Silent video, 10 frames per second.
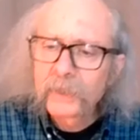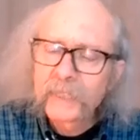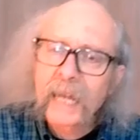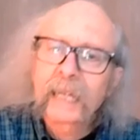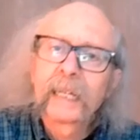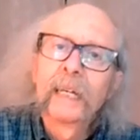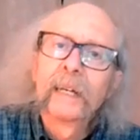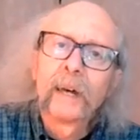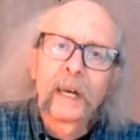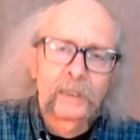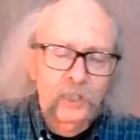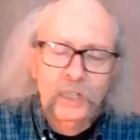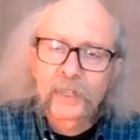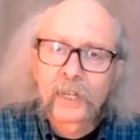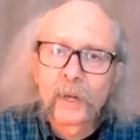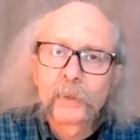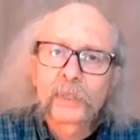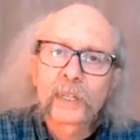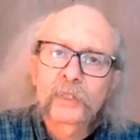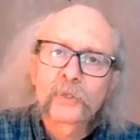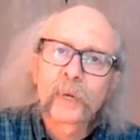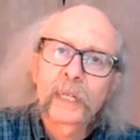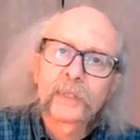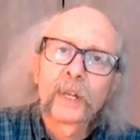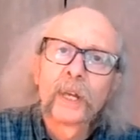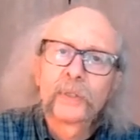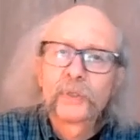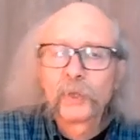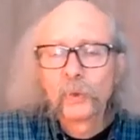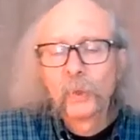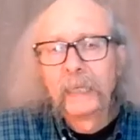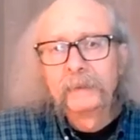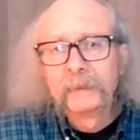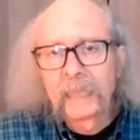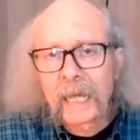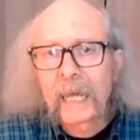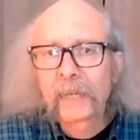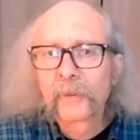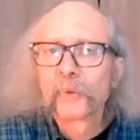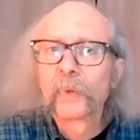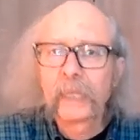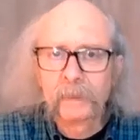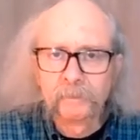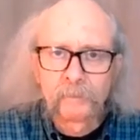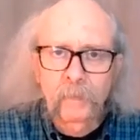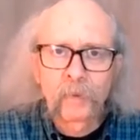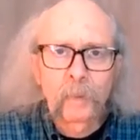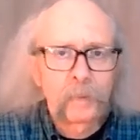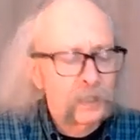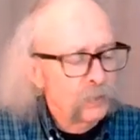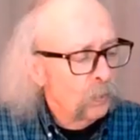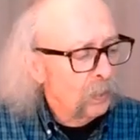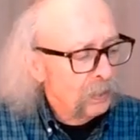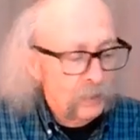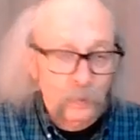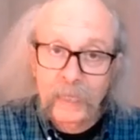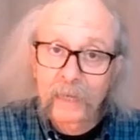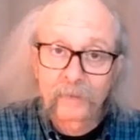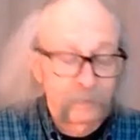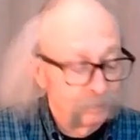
take just the notes on strings 2 and 3 from these chords. So we'd have